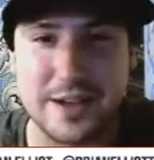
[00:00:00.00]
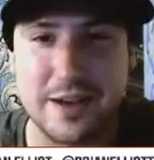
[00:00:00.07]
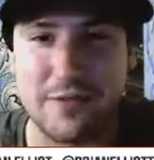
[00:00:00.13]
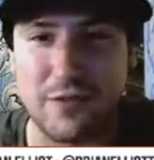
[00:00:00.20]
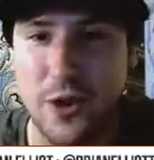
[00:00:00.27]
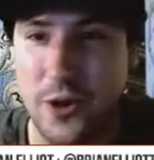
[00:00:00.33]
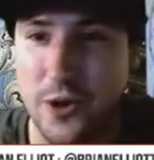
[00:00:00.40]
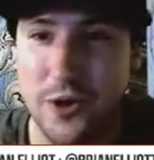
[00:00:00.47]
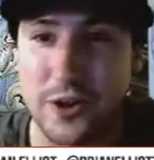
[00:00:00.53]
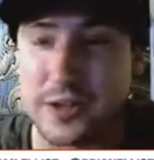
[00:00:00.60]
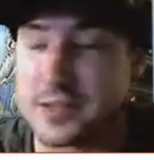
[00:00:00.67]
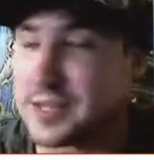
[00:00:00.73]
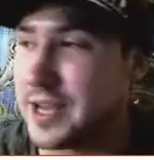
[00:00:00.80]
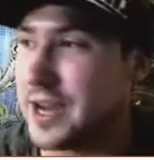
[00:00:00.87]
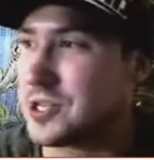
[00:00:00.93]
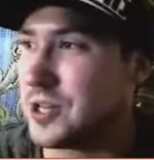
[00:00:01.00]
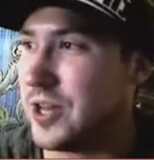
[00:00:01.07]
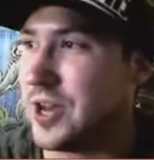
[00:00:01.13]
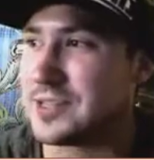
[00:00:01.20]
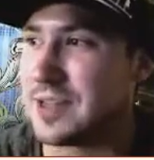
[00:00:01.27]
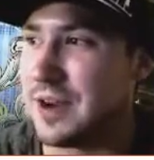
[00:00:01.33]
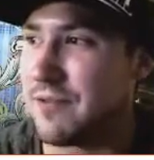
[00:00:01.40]
Offroad or
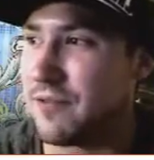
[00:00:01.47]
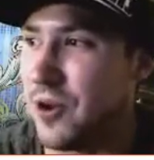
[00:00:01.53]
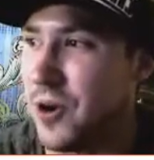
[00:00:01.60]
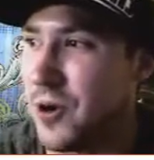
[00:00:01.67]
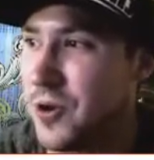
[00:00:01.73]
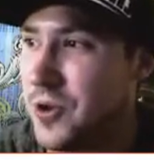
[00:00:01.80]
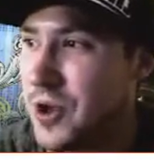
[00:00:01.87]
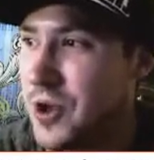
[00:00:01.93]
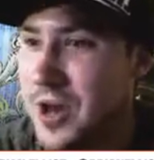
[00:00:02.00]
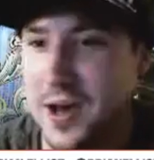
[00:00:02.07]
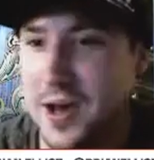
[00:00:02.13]
/Alliance Offroad.